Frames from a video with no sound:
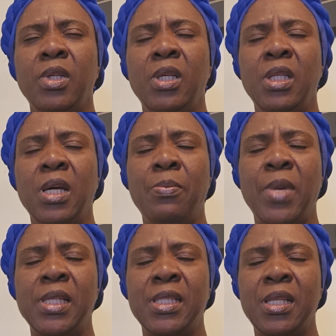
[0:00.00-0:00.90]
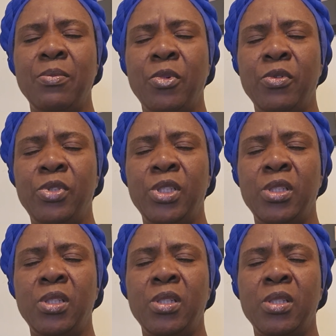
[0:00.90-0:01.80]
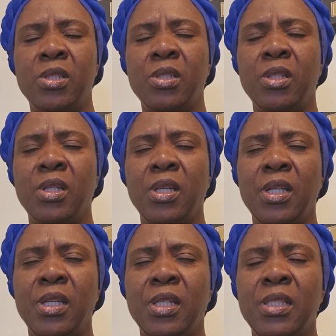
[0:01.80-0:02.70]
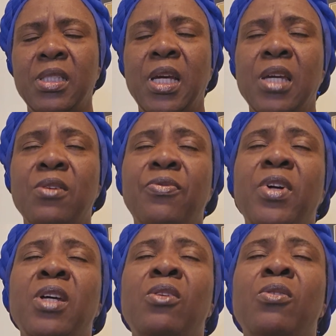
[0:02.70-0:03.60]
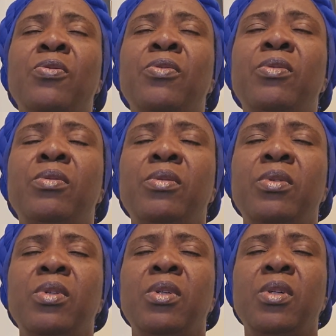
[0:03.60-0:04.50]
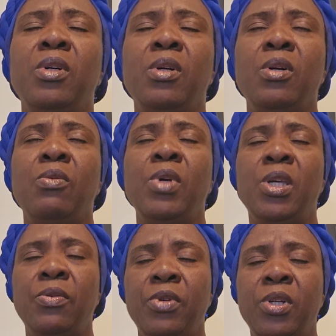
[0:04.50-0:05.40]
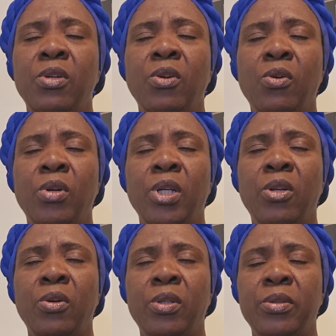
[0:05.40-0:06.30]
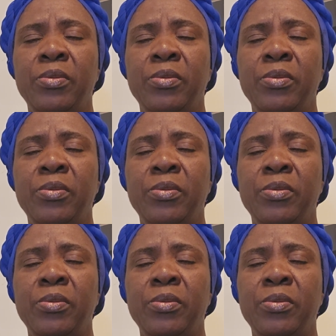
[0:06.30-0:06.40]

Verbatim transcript: In the mighty name of Jesus. Thank you, Father, Lord. We give you the glory, Lord.